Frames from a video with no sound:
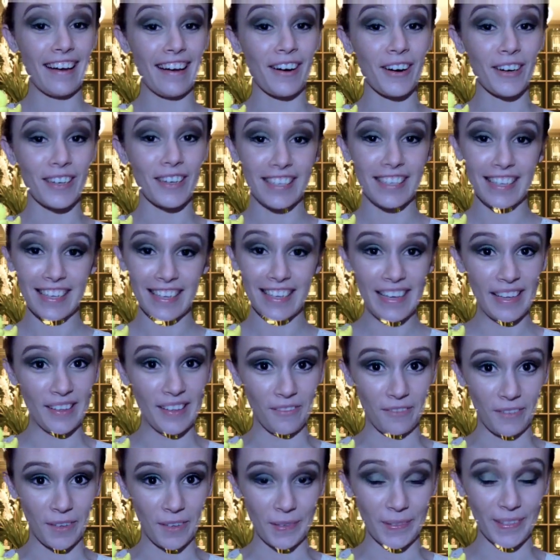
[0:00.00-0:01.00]
our tea
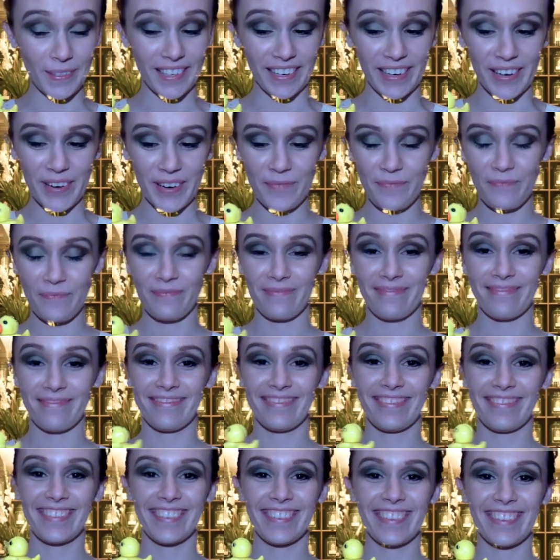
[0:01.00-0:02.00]
infuser,
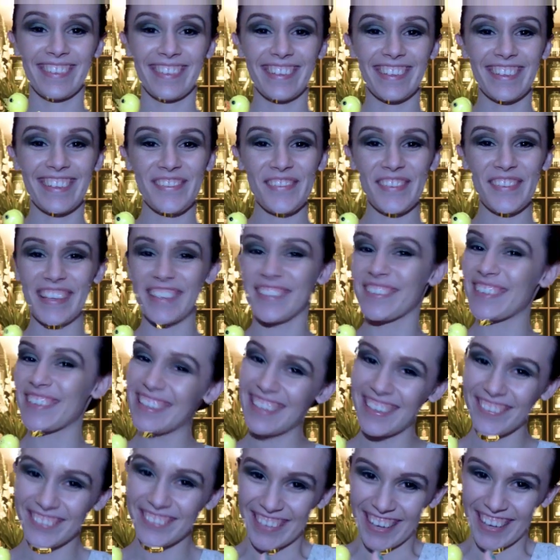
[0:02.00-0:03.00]
because we
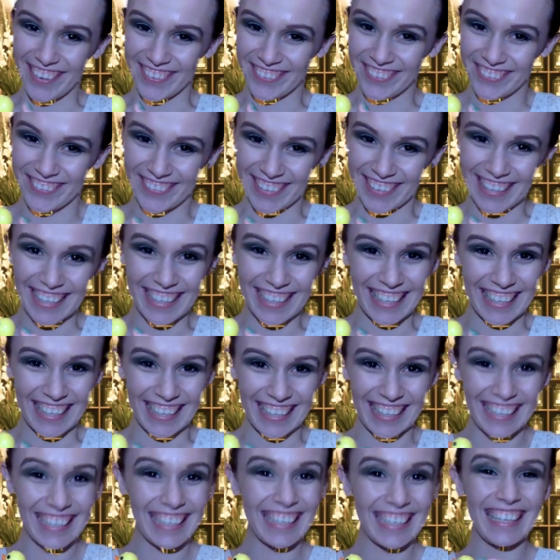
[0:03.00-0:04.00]
love to have fun
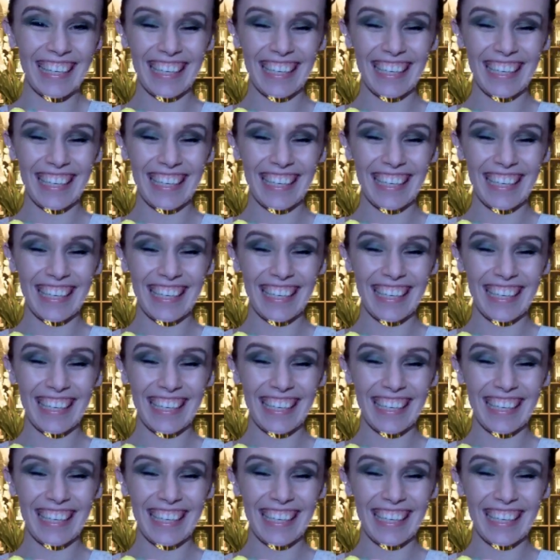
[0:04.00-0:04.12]
here.